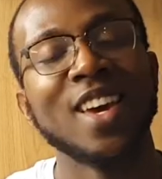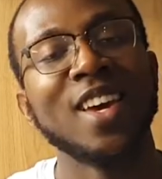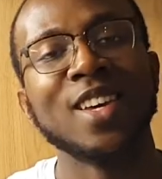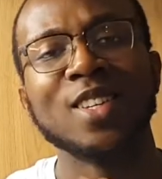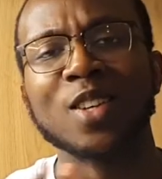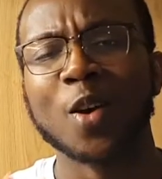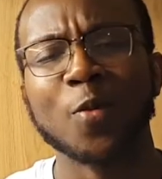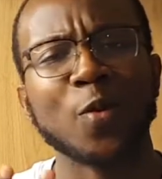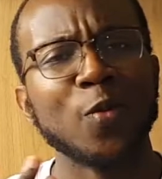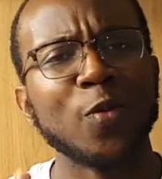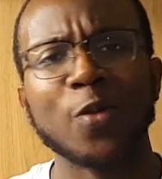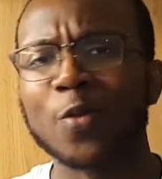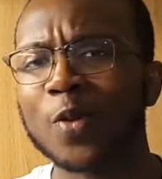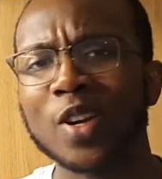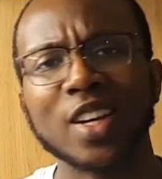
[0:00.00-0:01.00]
because I've
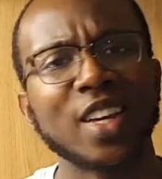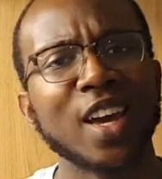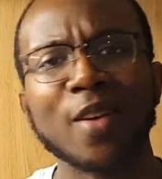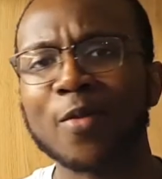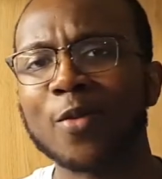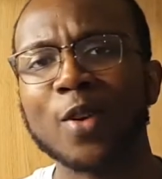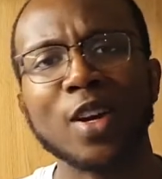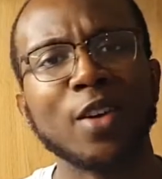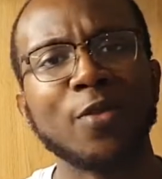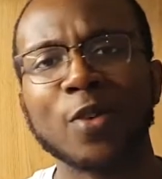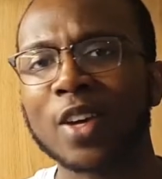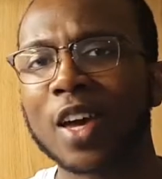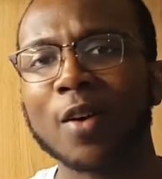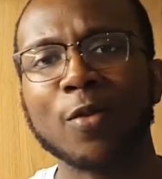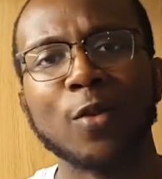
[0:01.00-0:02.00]
been getting really
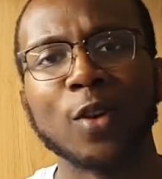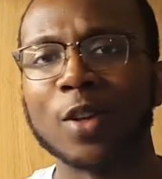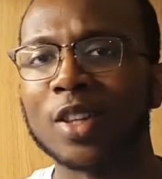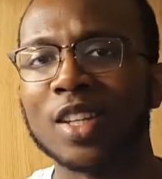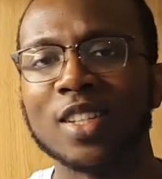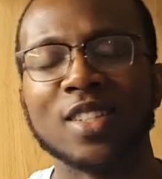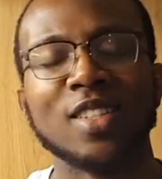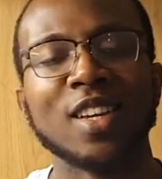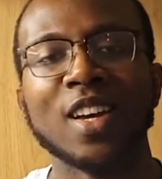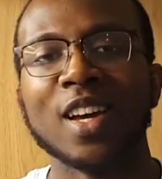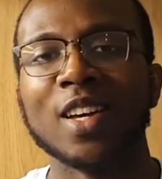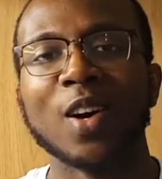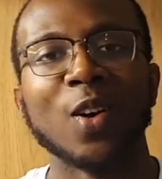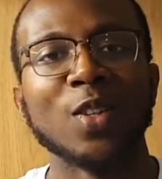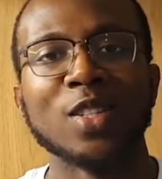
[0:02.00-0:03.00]
forgetful
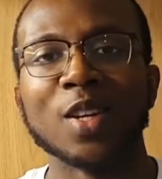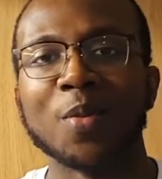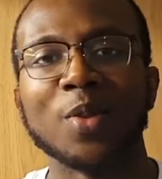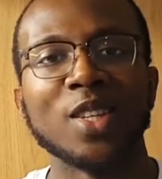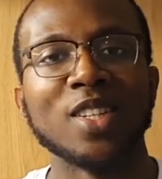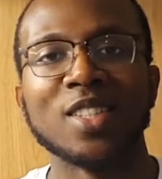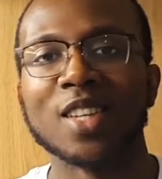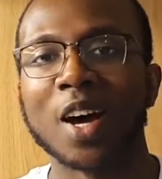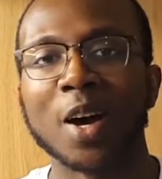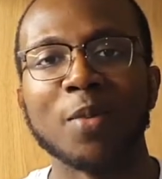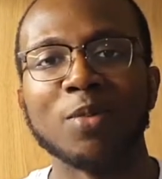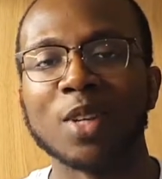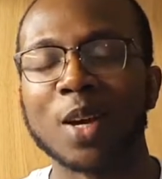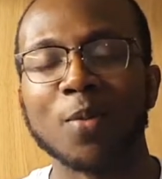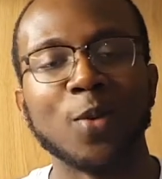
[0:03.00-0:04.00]
on some of these
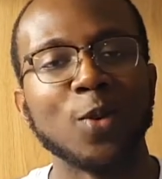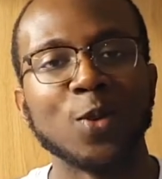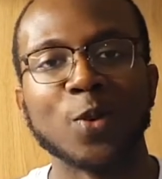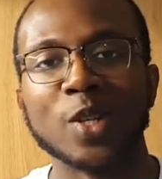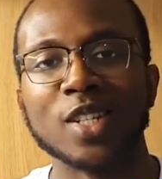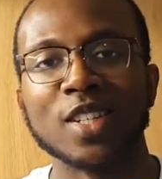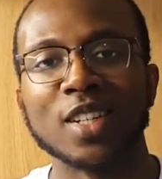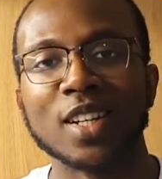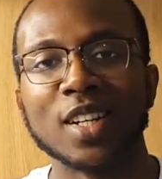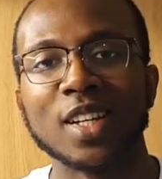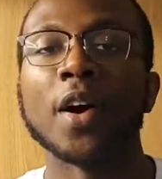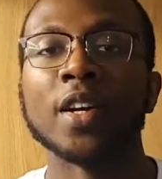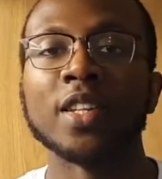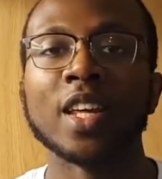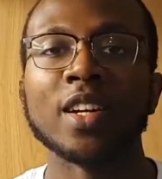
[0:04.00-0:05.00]
timetables recently.
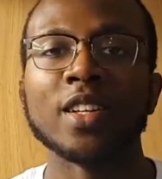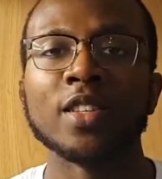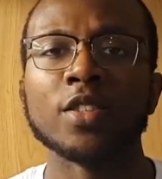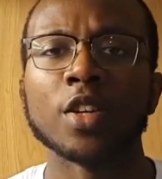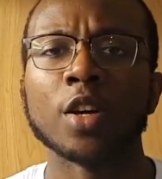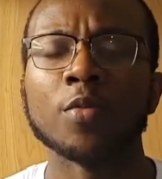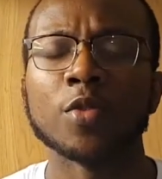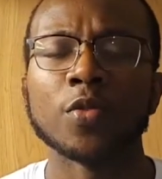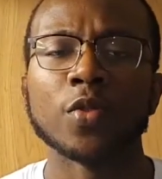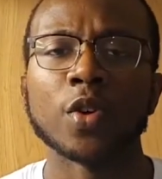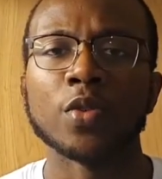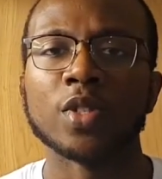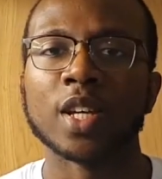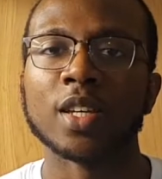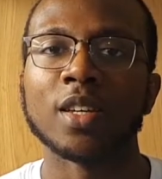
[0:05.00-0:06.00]
And then in terms of
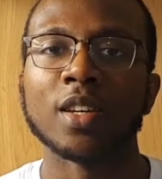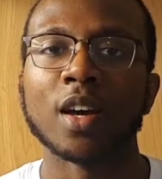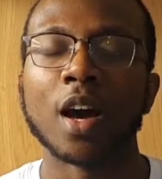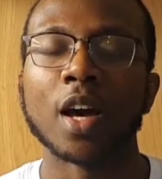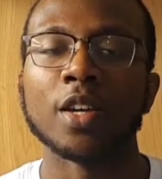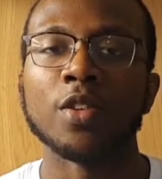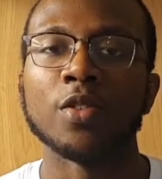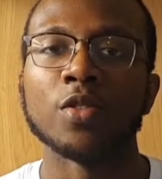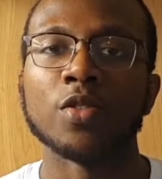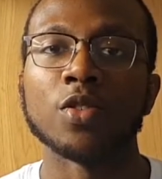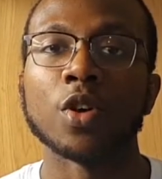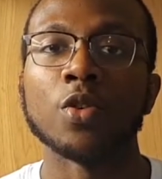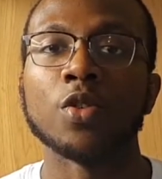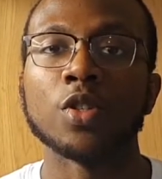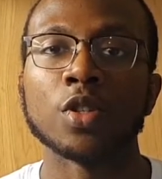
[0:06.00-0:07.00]
note taking, I use
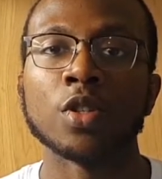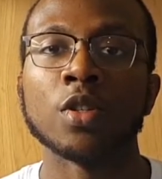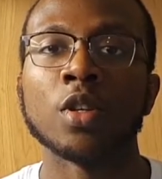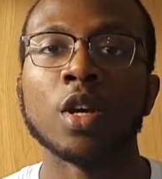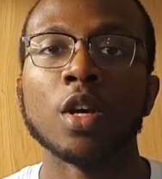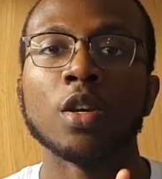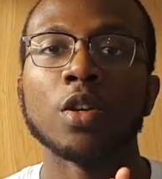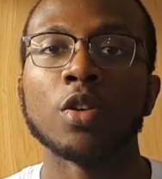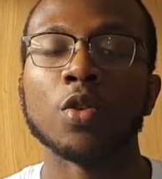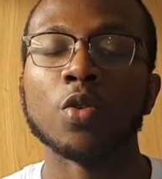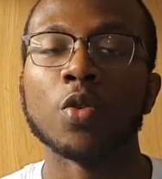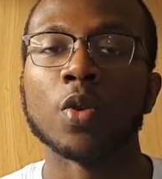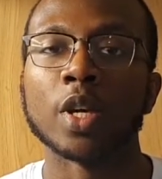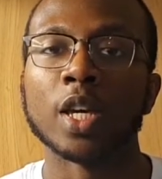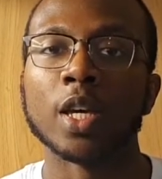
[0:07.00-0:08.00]
Notion,
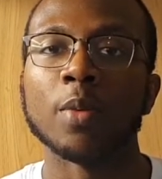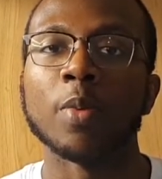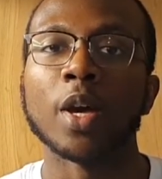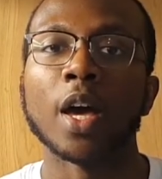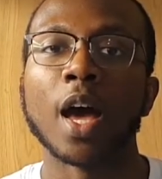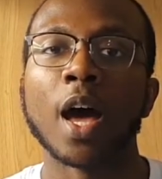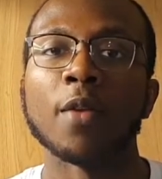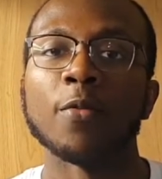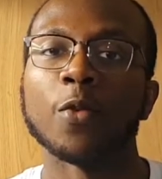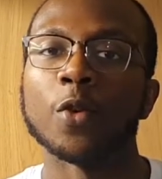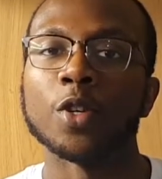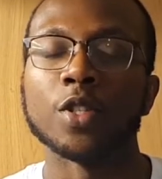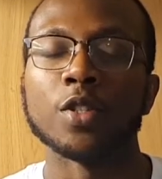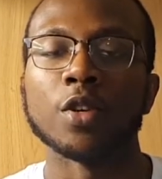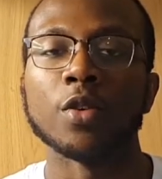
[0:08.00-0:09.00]
Google Keep, and
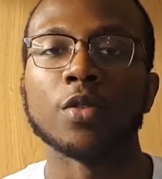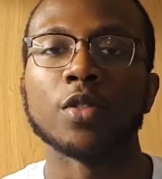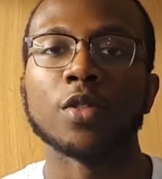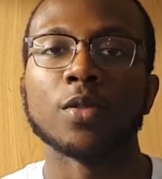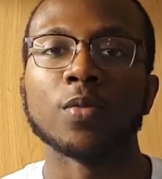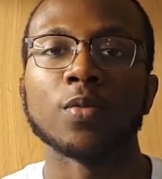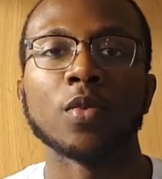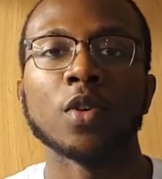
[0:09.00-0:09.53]
Voice Notes.